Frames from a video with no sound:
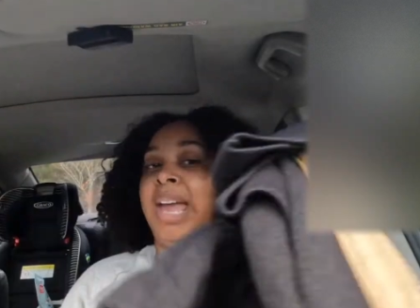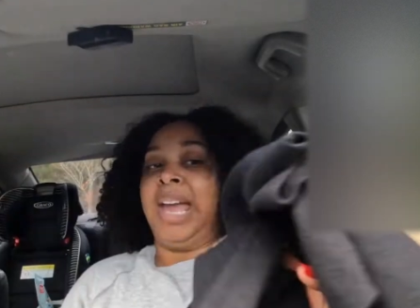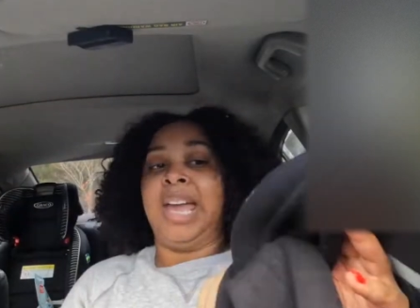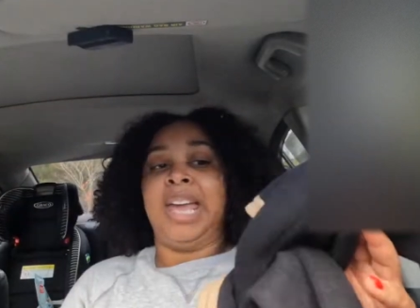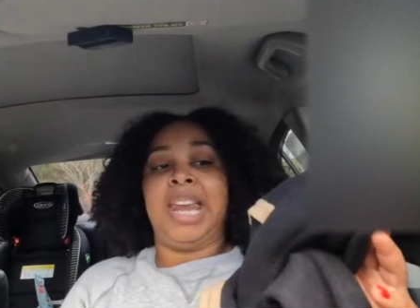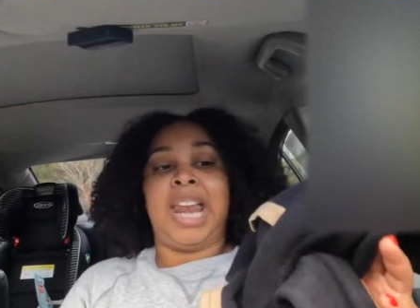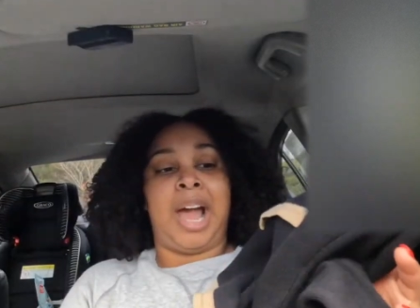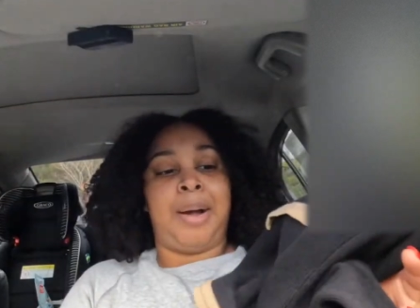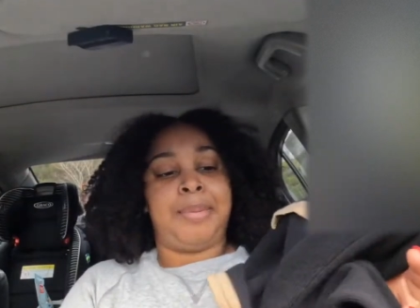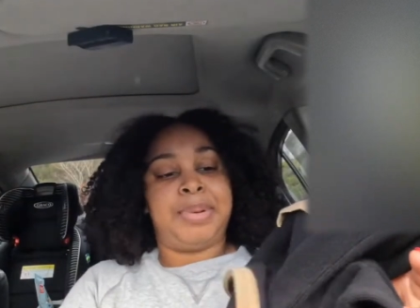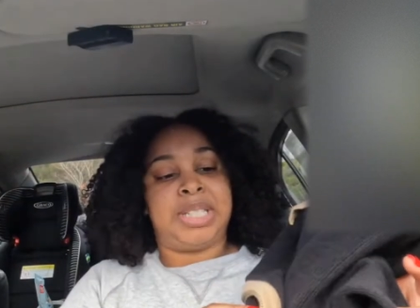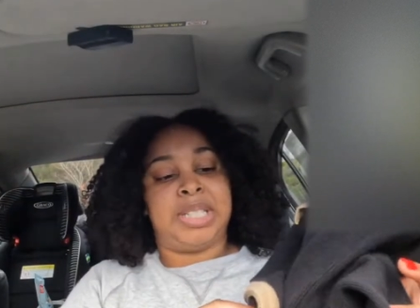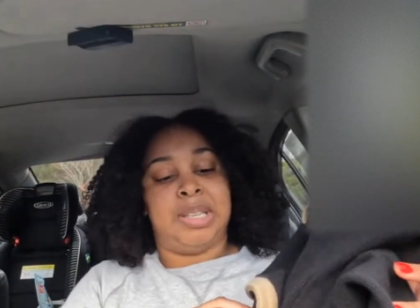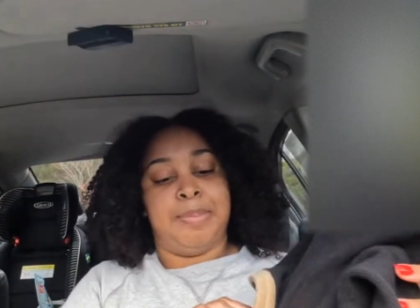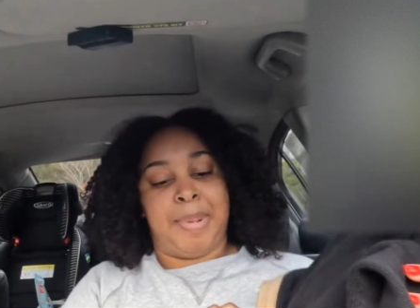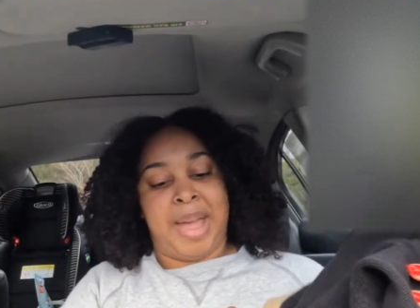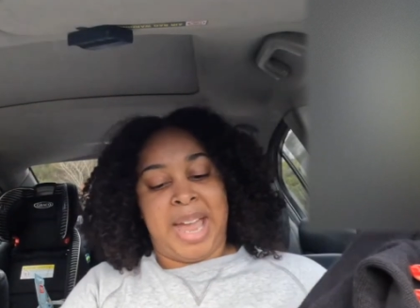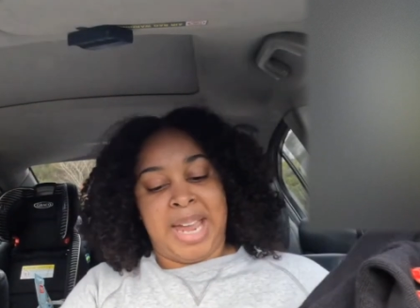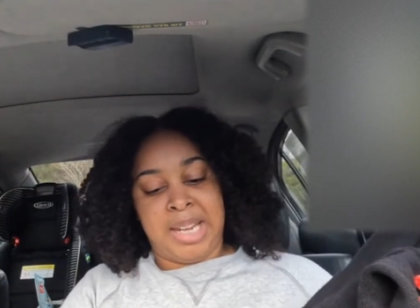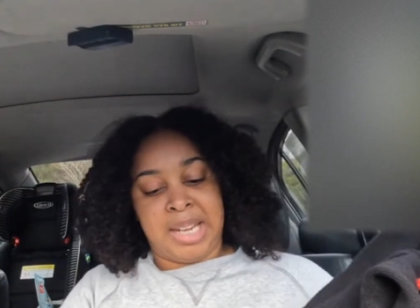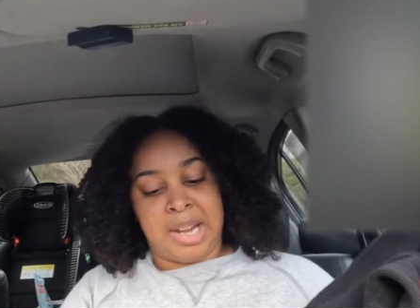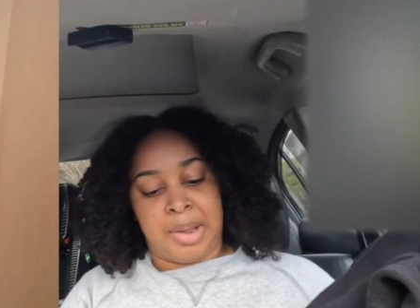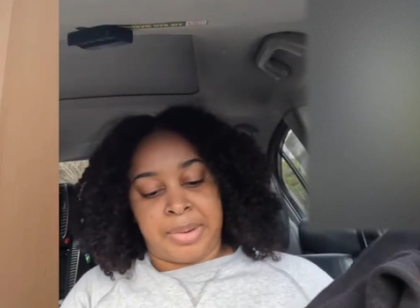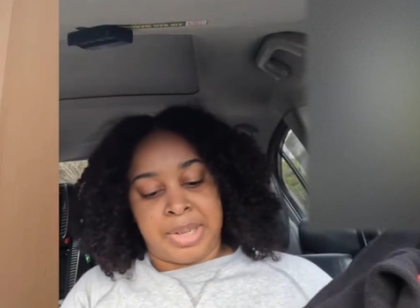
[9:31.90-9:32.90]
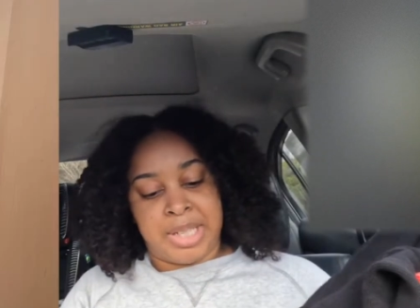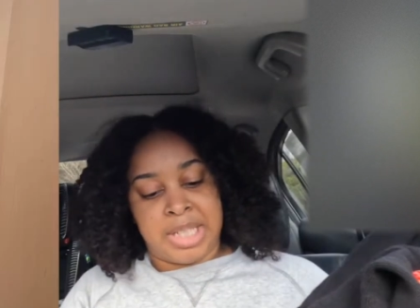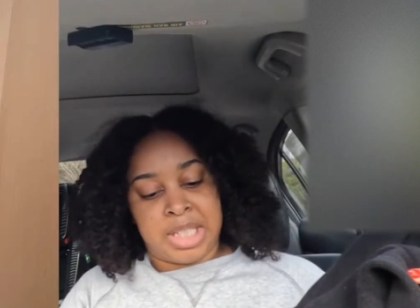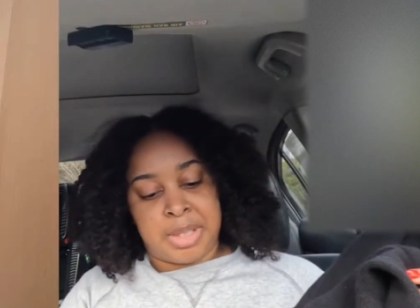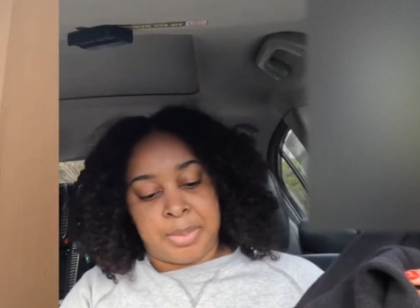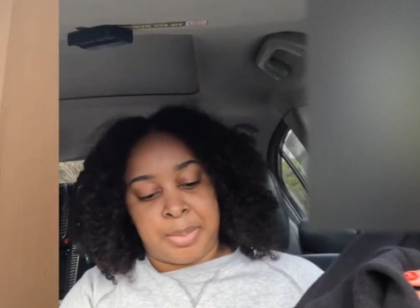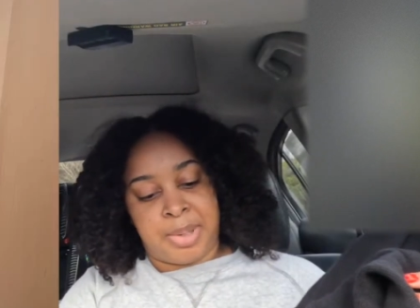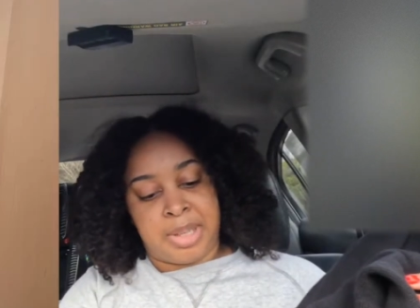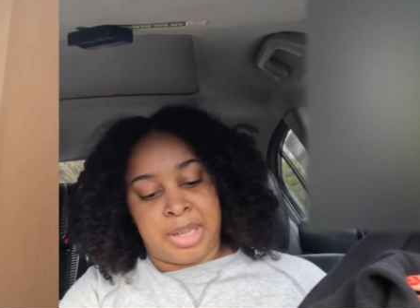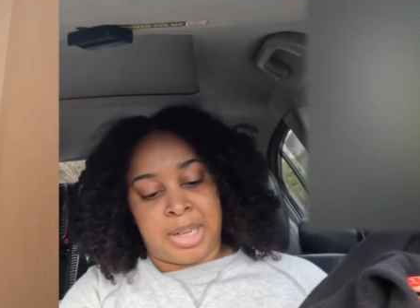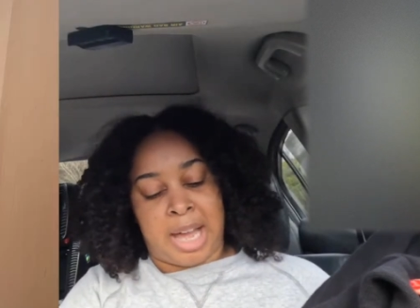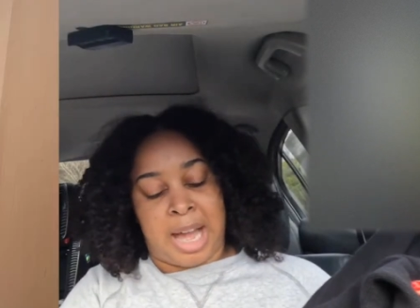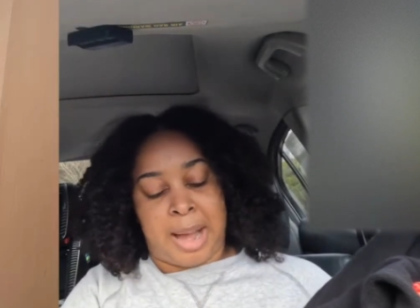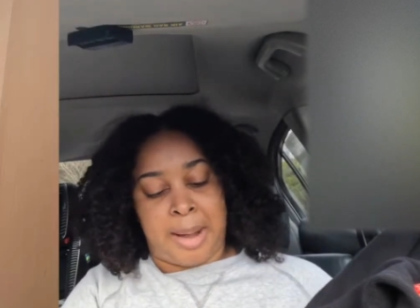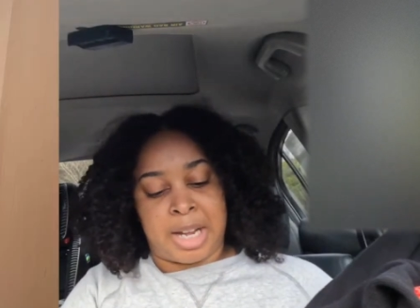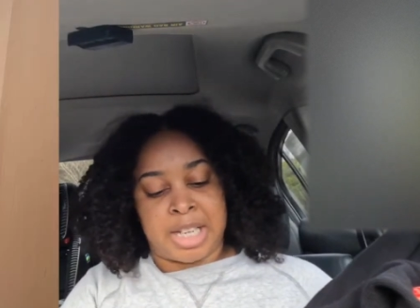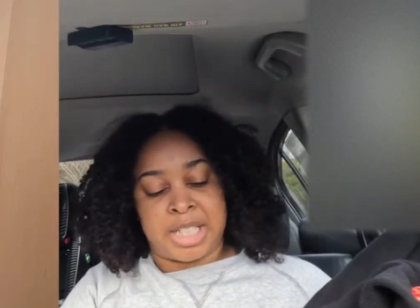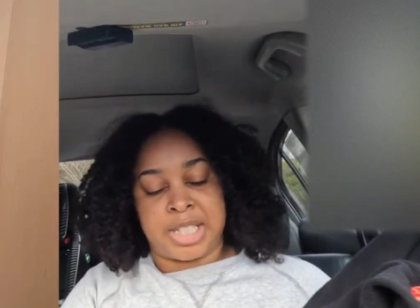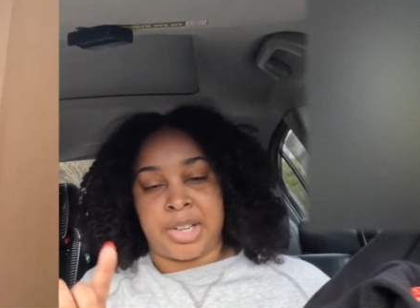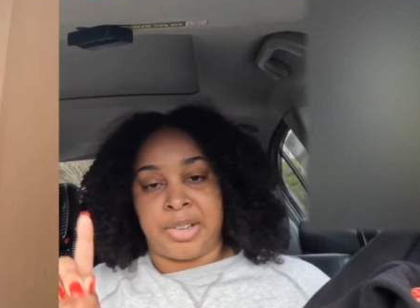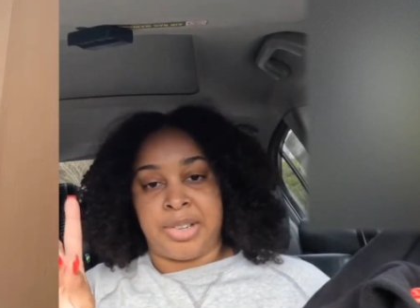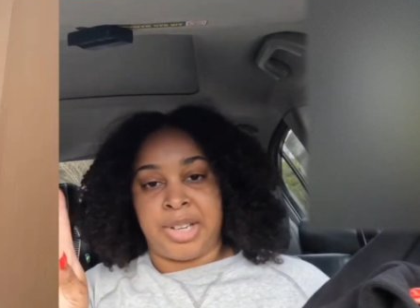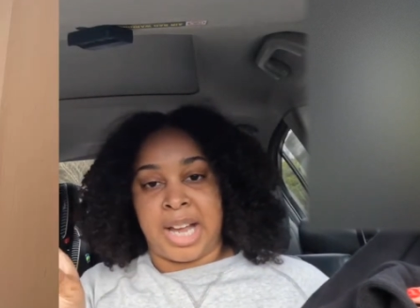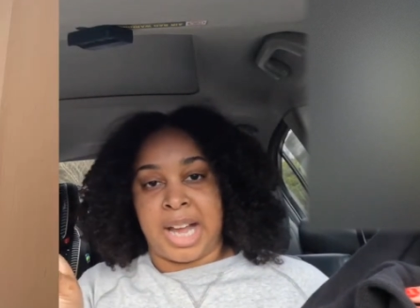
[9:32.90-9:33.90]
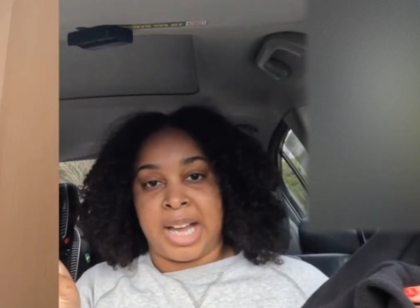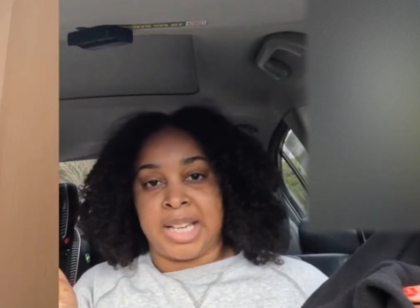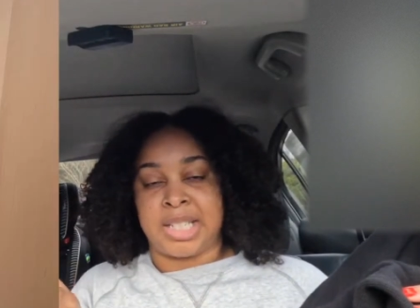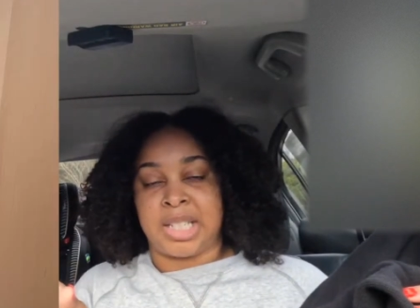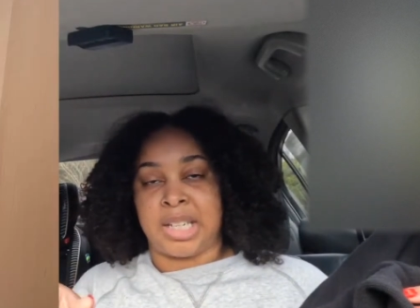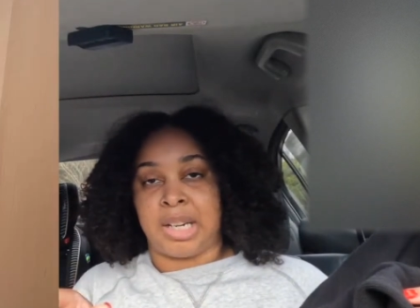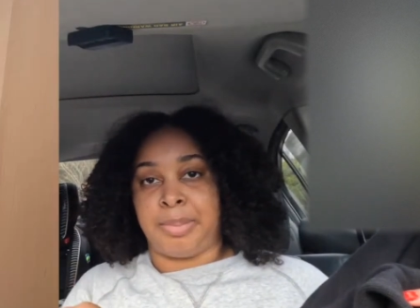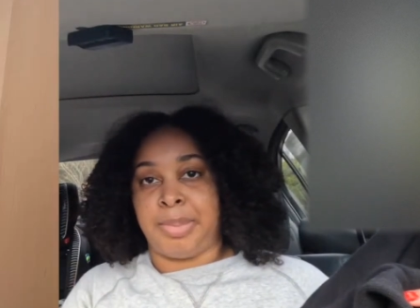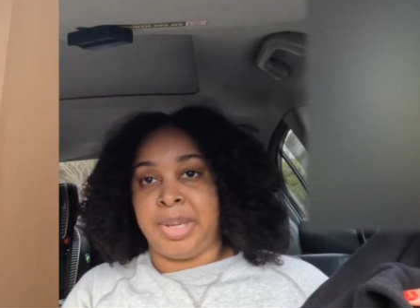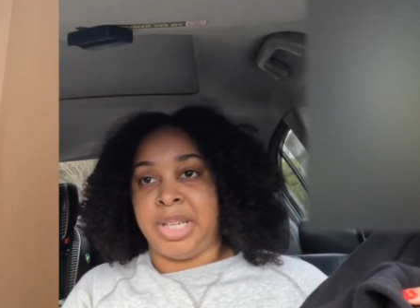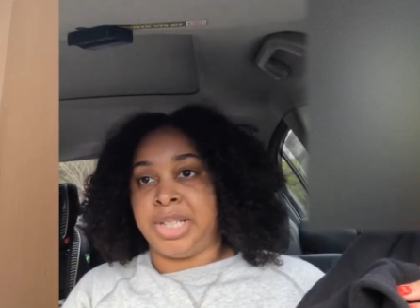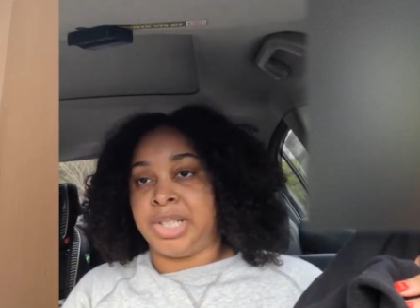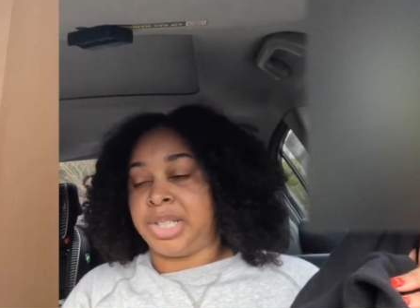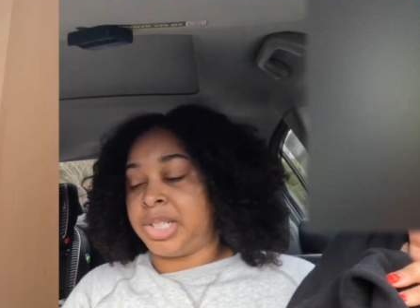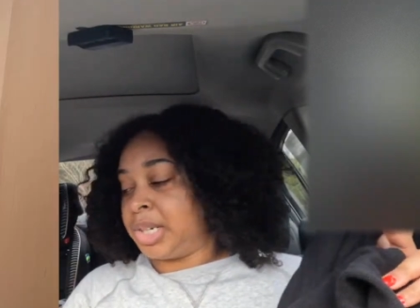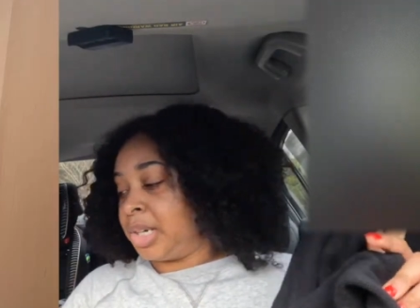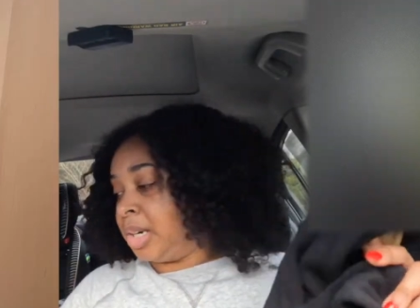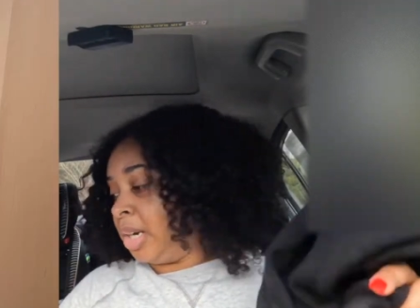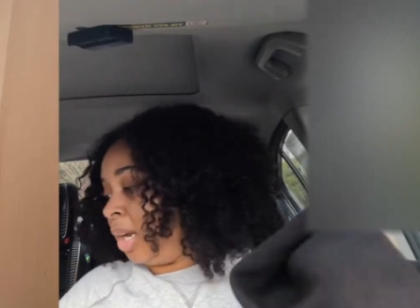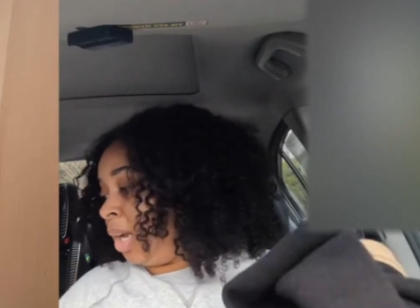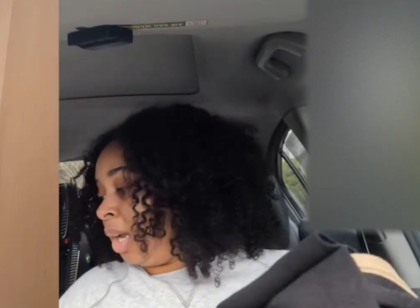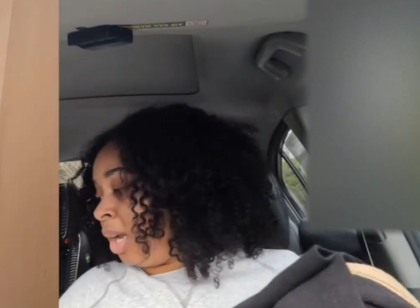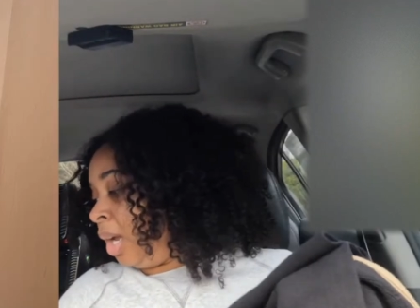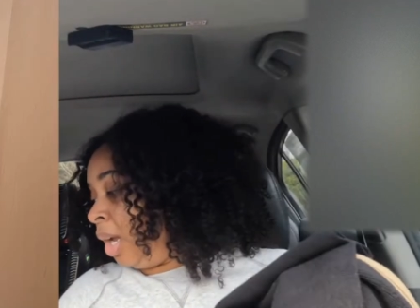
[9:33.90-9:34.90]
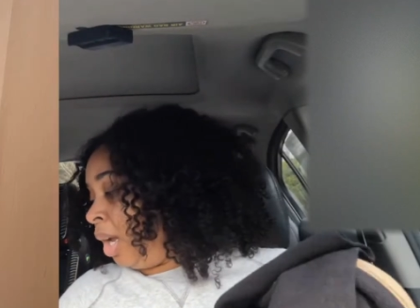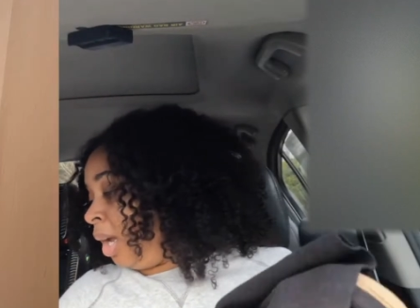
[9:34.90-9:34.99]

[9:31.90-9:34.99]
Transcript: And I was debating on this one. I'll show you guys in the picture.